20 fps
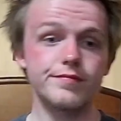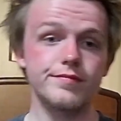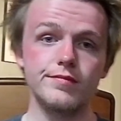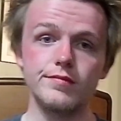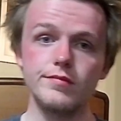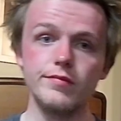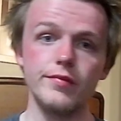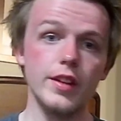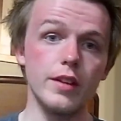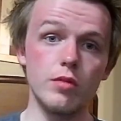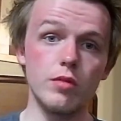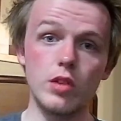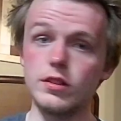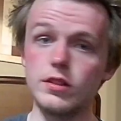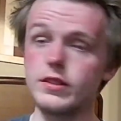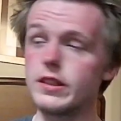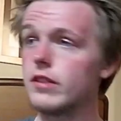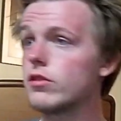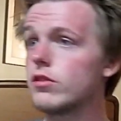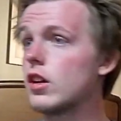if kids
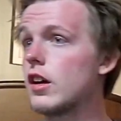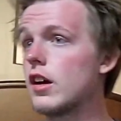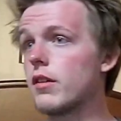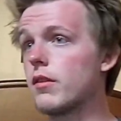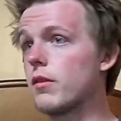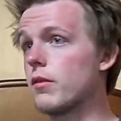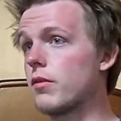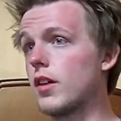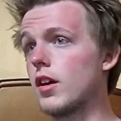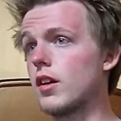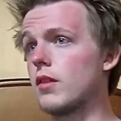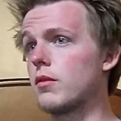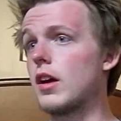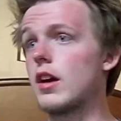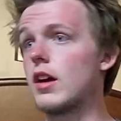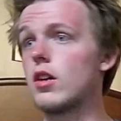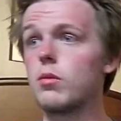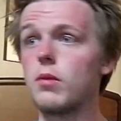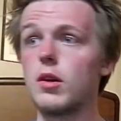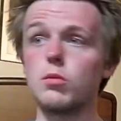ever find
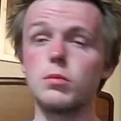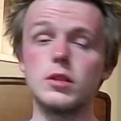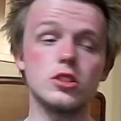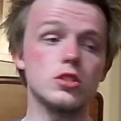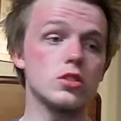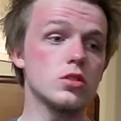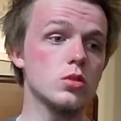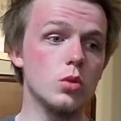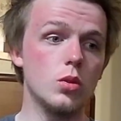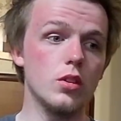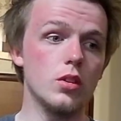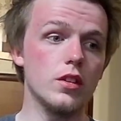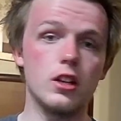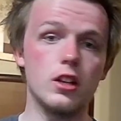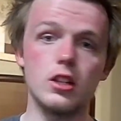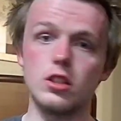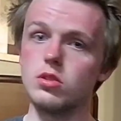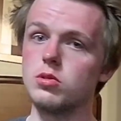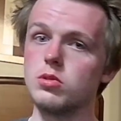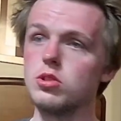out at my school that I
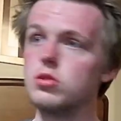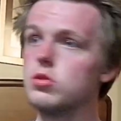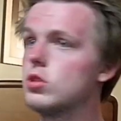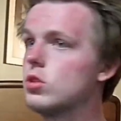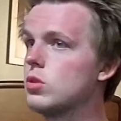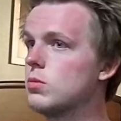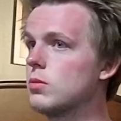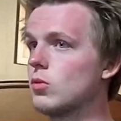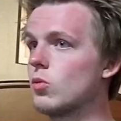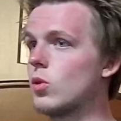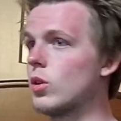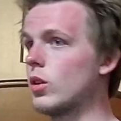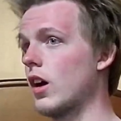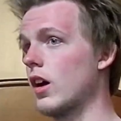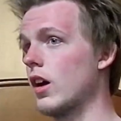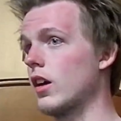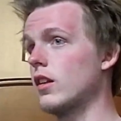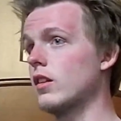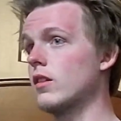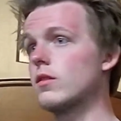do YouTube and
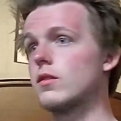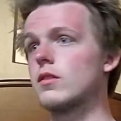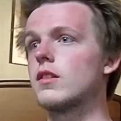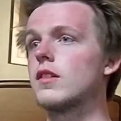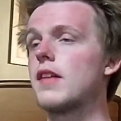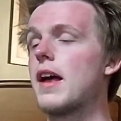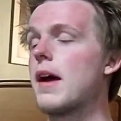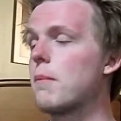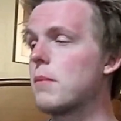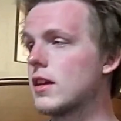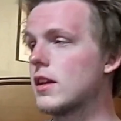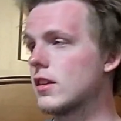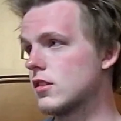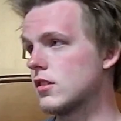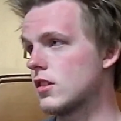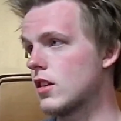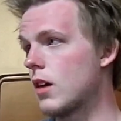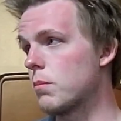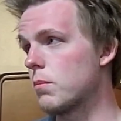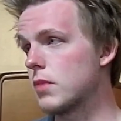whatnot, that means
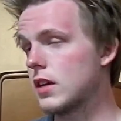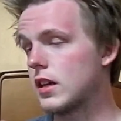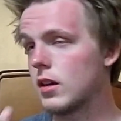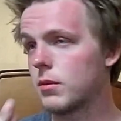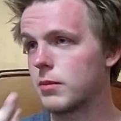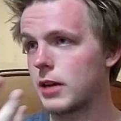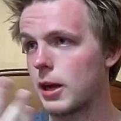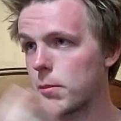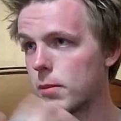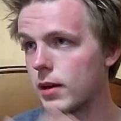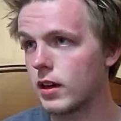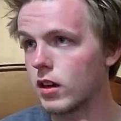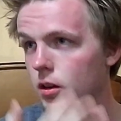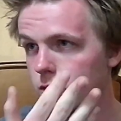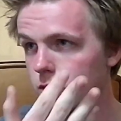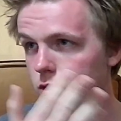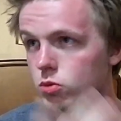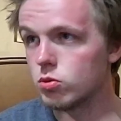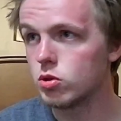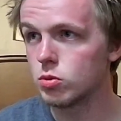I'm becoming a big enough
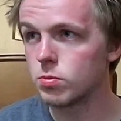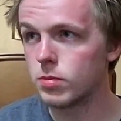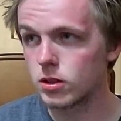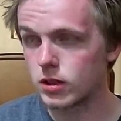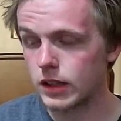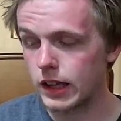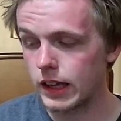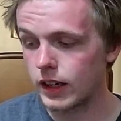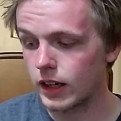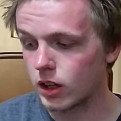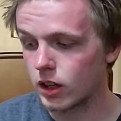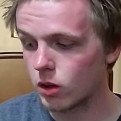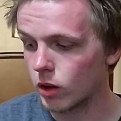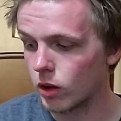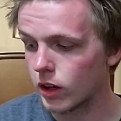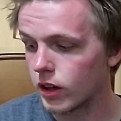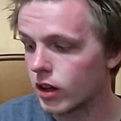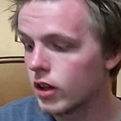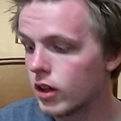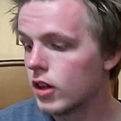YouTuber then anyway.